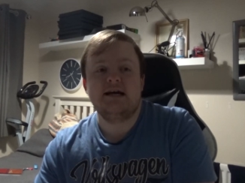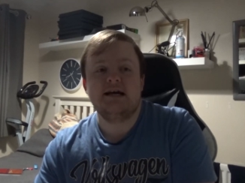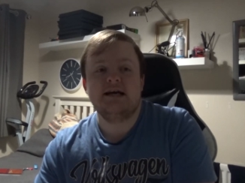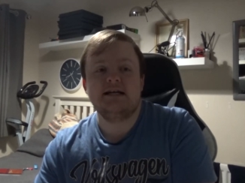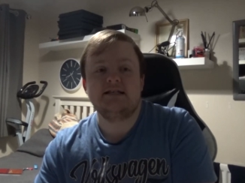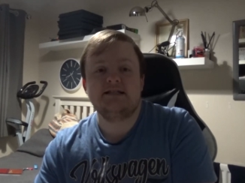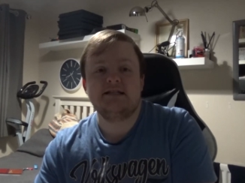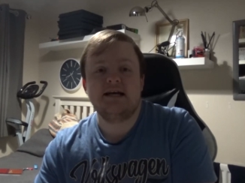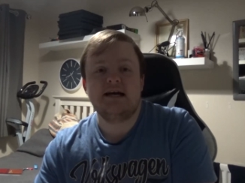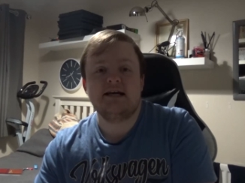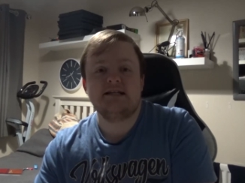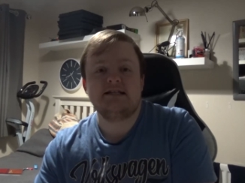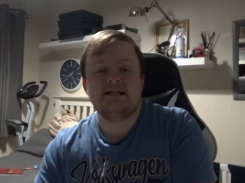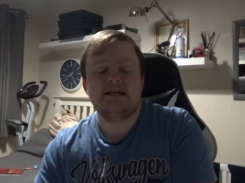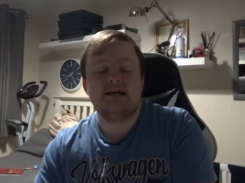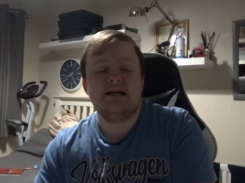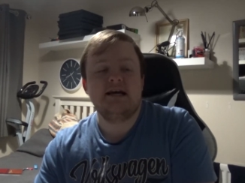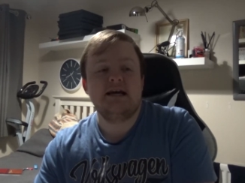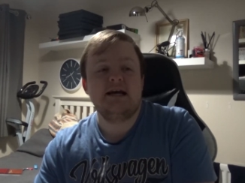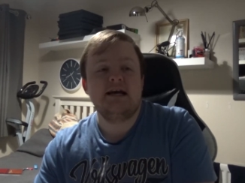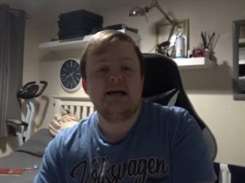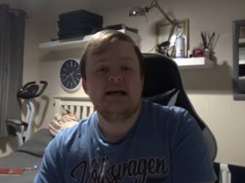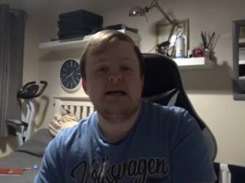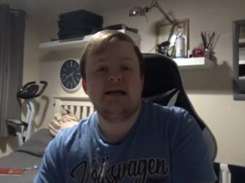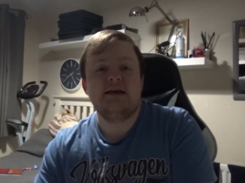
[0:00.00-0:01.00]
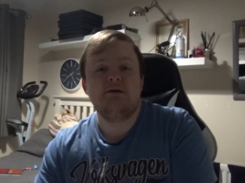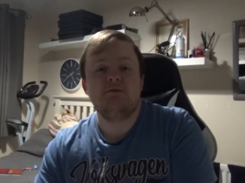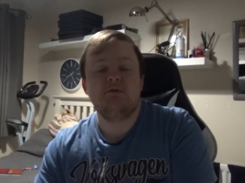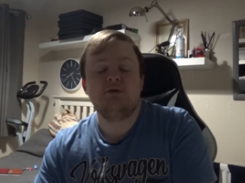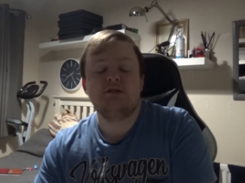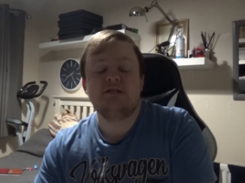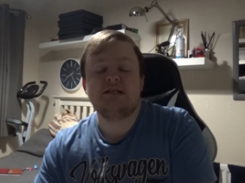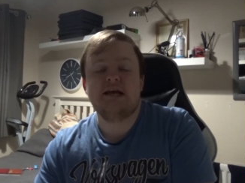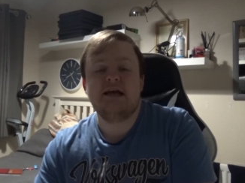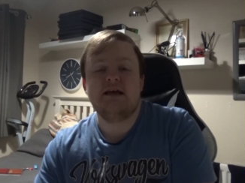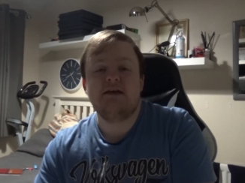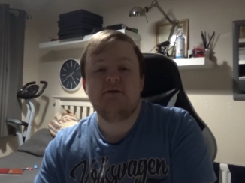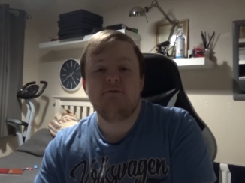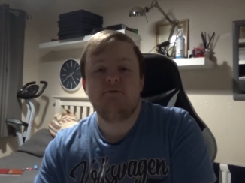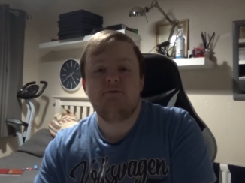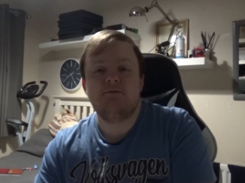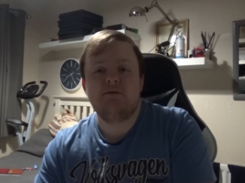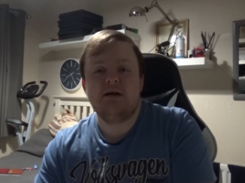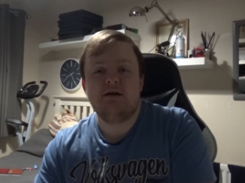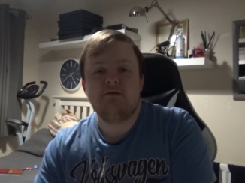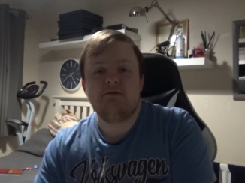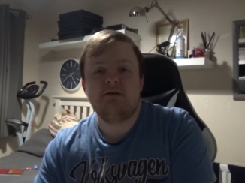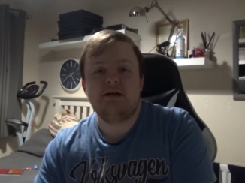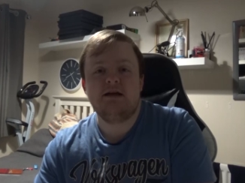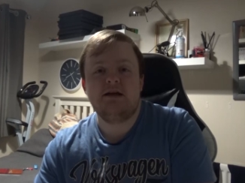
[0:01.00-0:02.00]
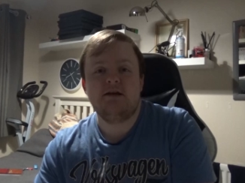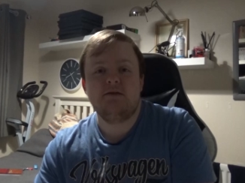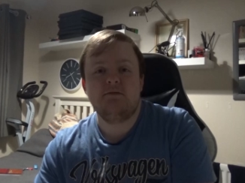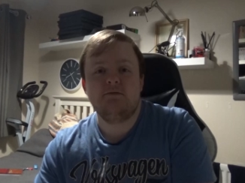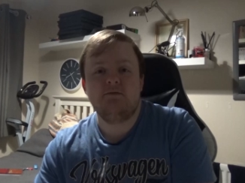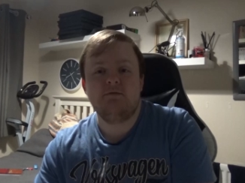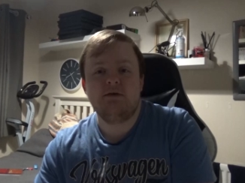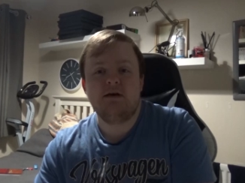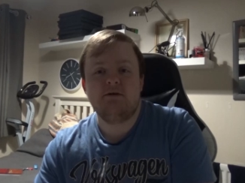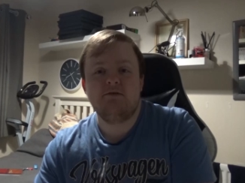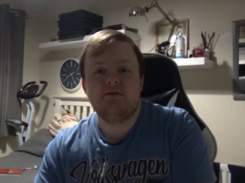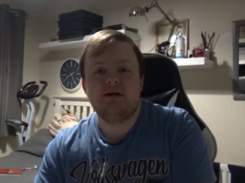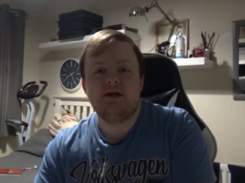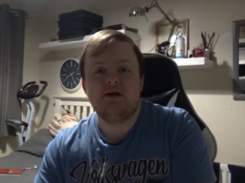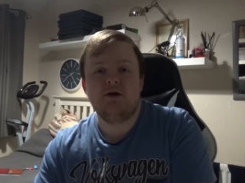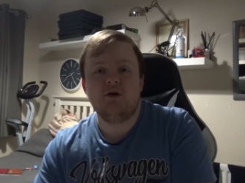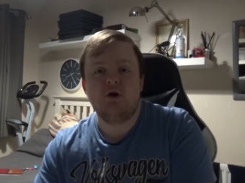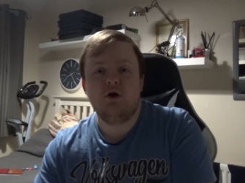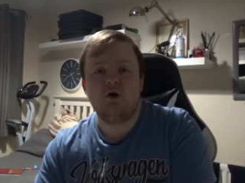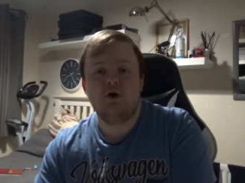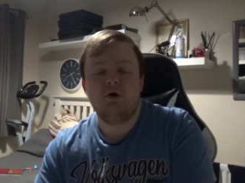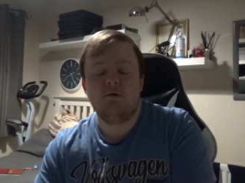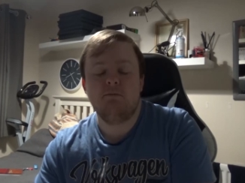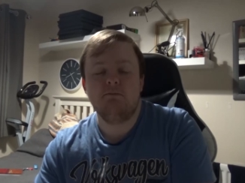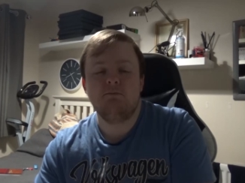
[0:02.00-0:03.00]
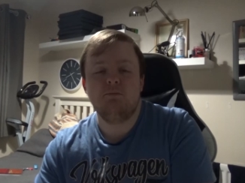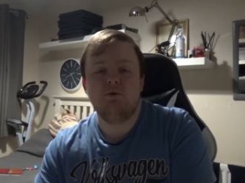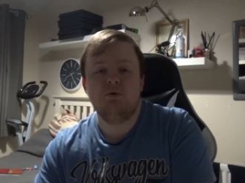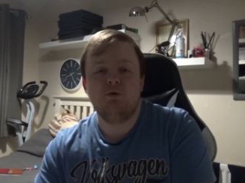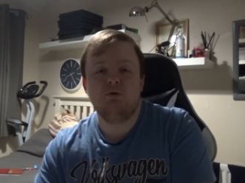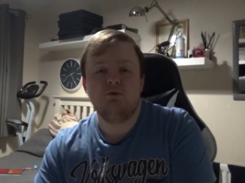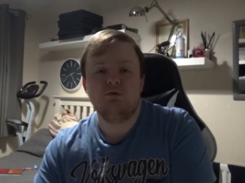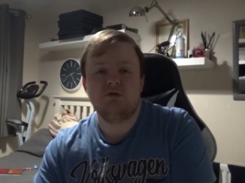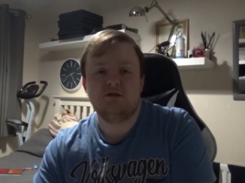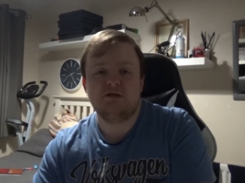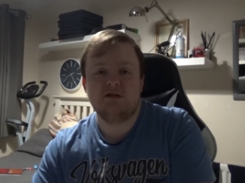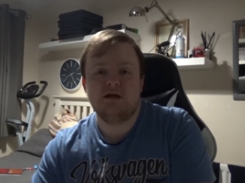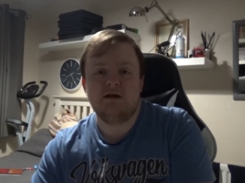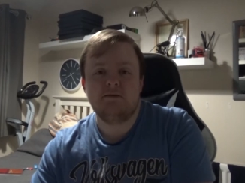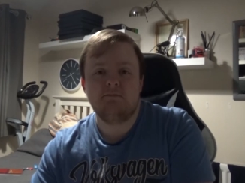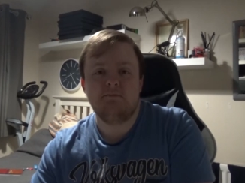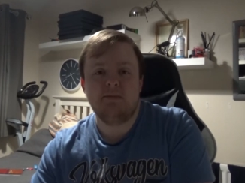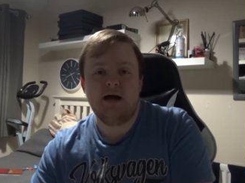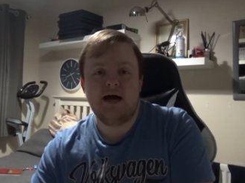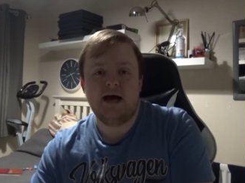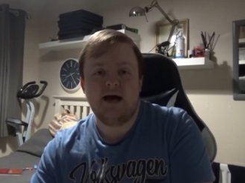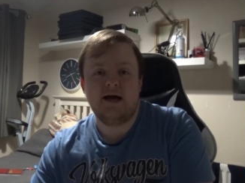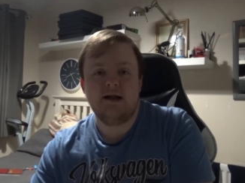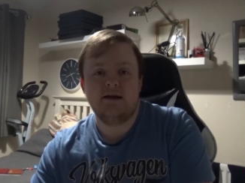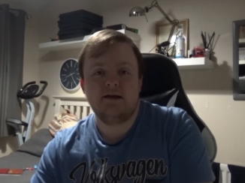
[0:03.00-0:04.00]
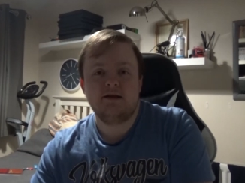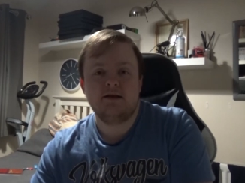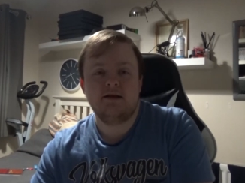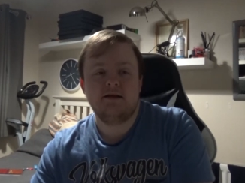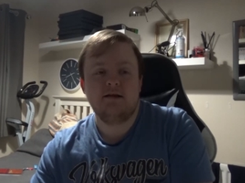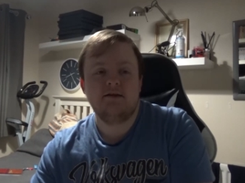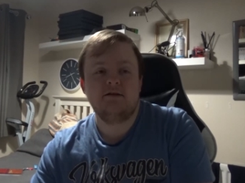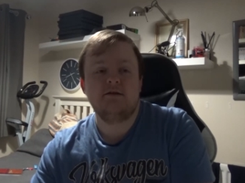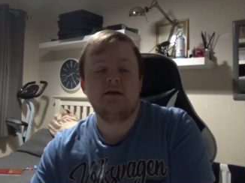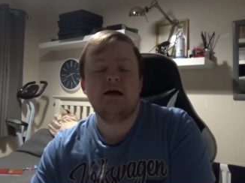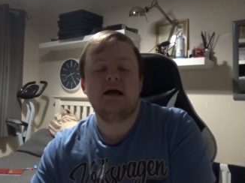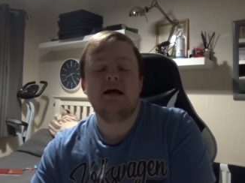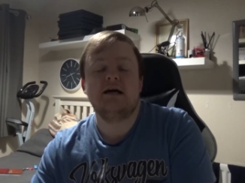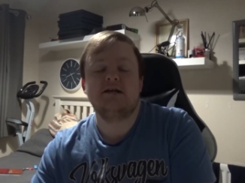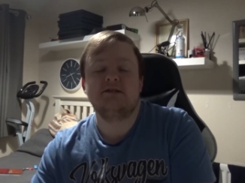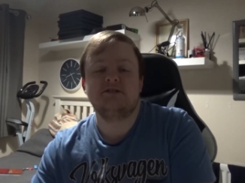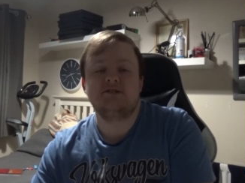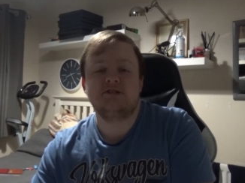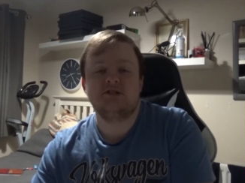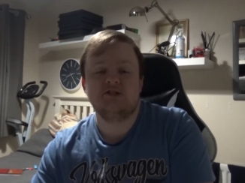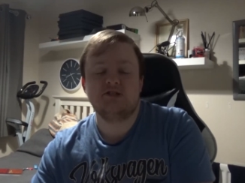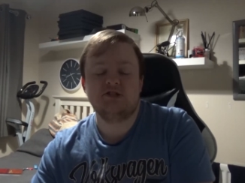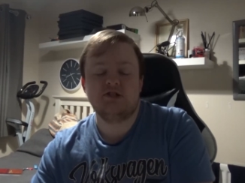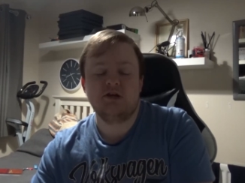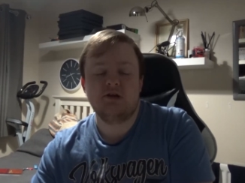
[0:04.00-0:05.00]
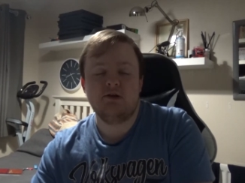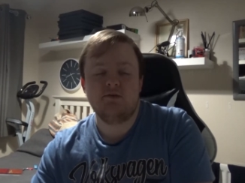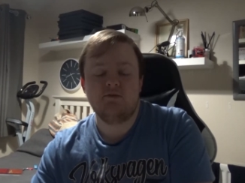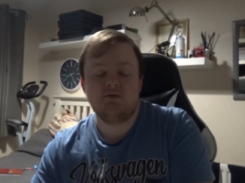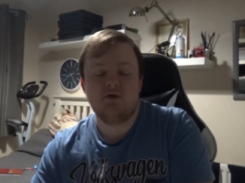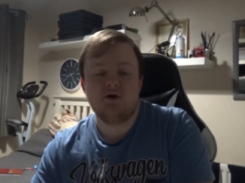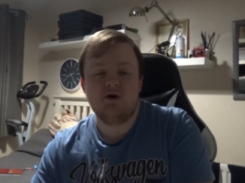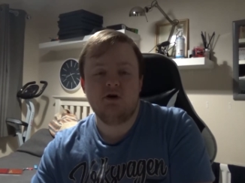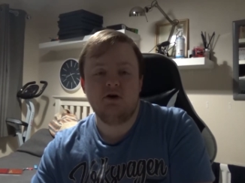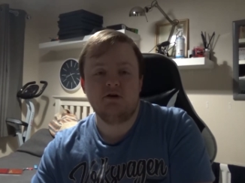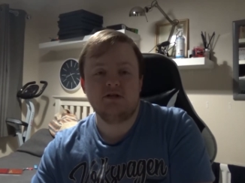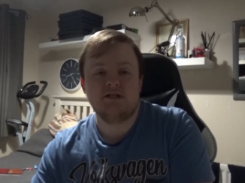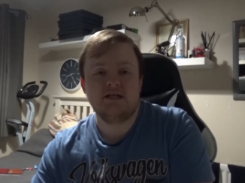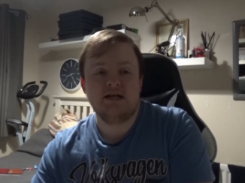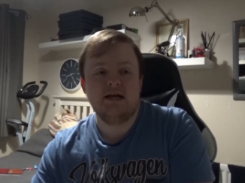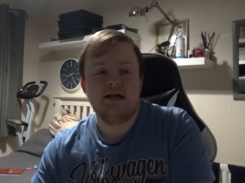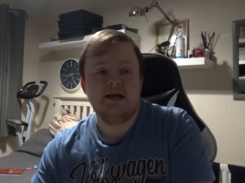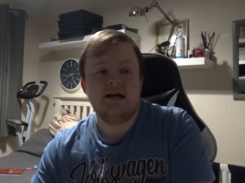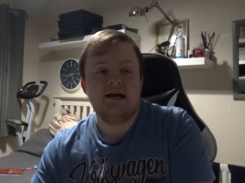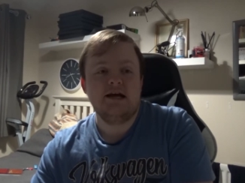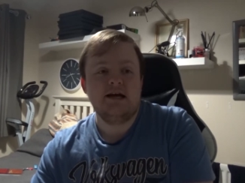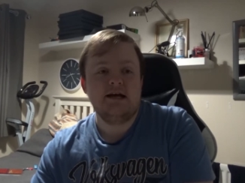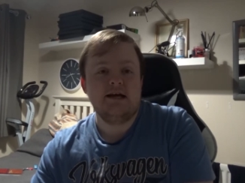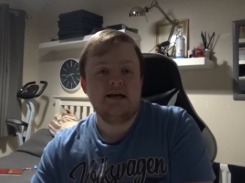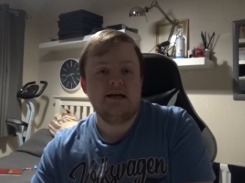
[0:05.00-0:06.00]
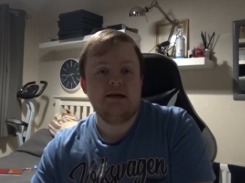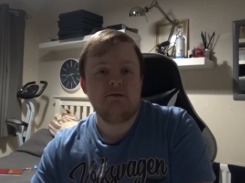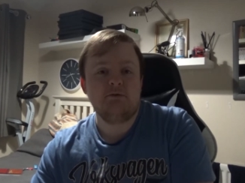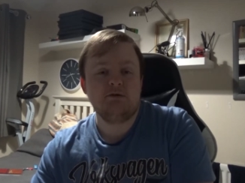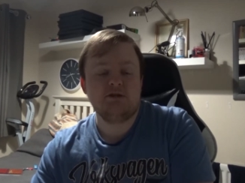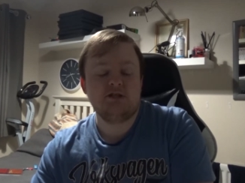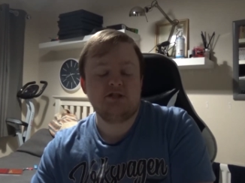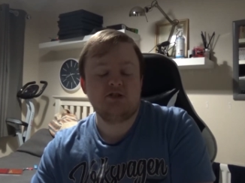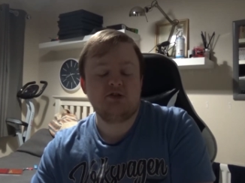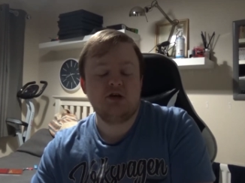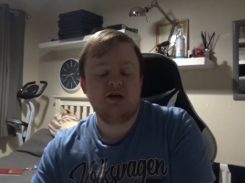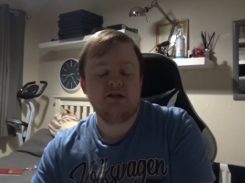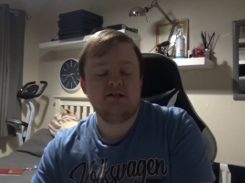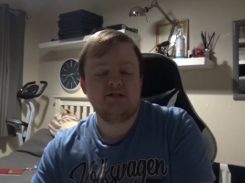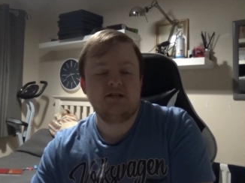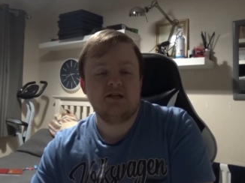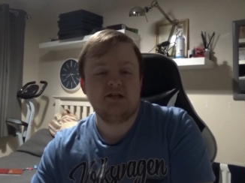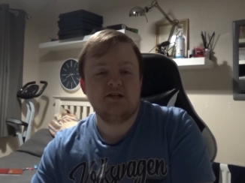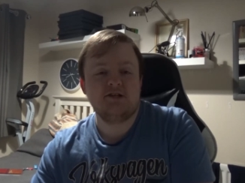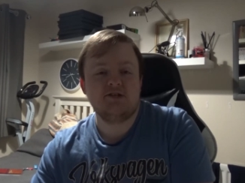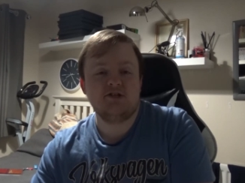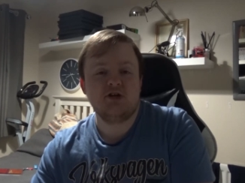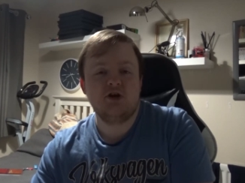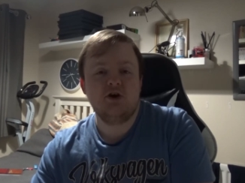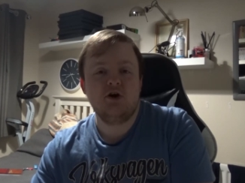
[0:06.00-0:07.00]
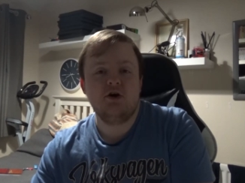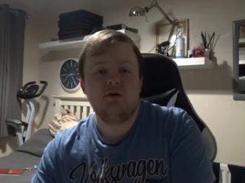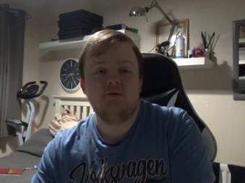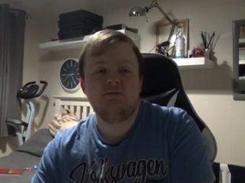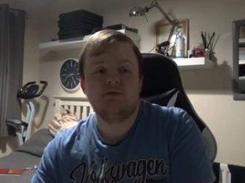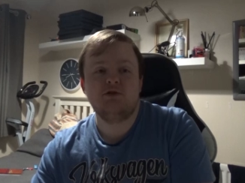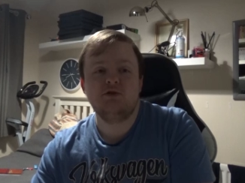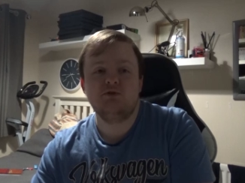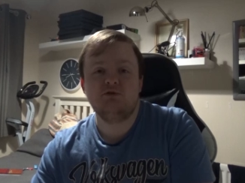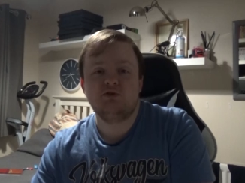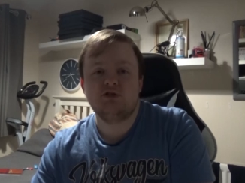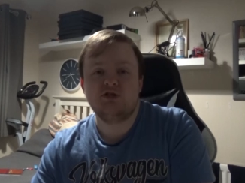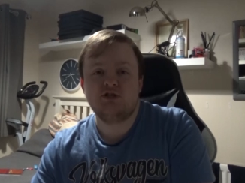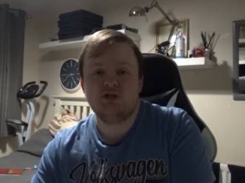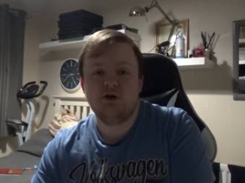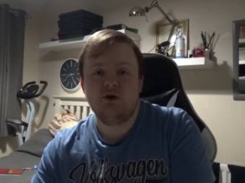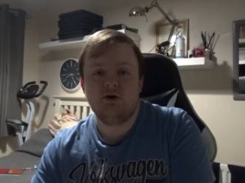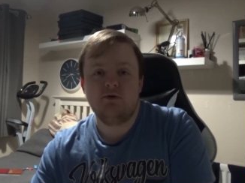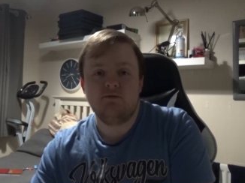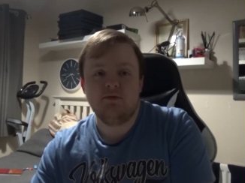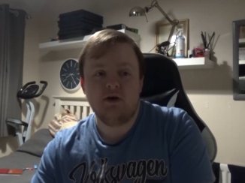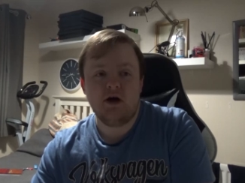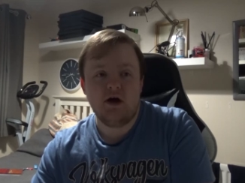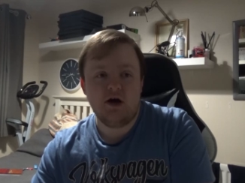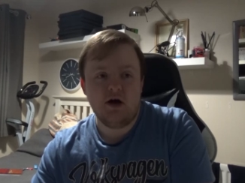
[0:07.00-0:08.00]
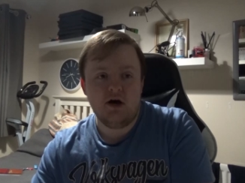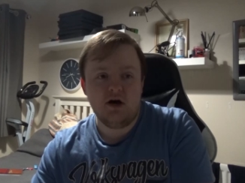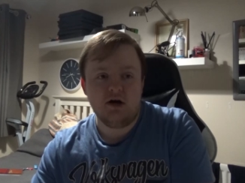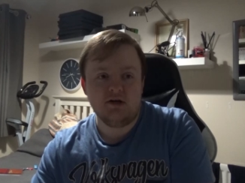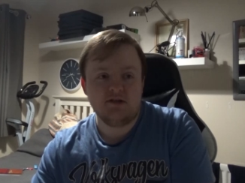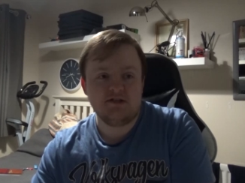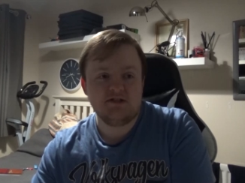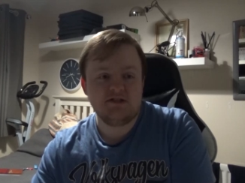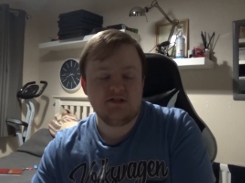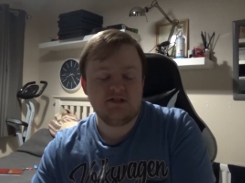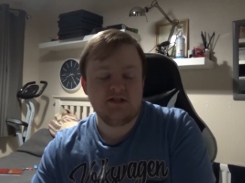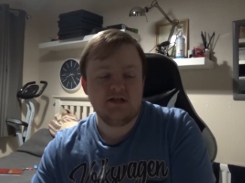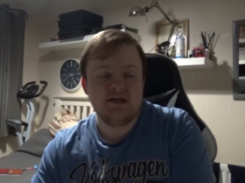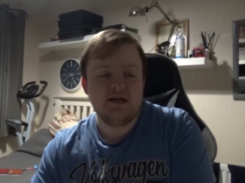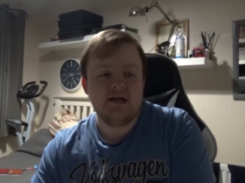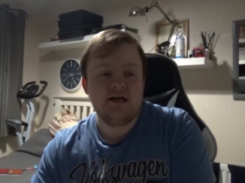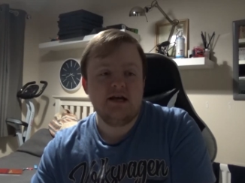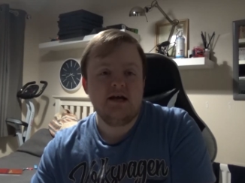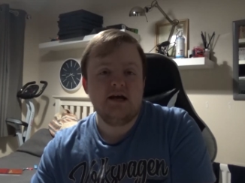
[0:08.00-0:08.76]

is that he was a very, very humbled uh, man as the Son of God. He was sent to this earth to serve us.